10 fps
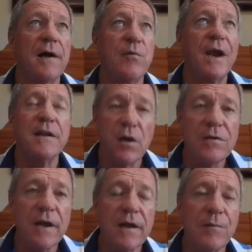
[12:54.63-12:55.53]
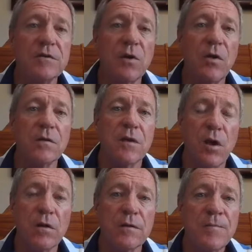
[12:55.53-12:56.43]
What I don't like about
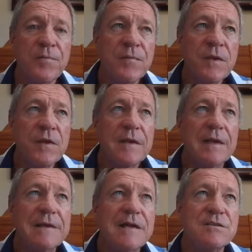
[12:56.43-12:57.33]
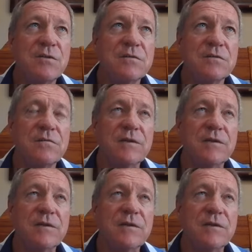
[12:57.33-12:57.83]
gold does not.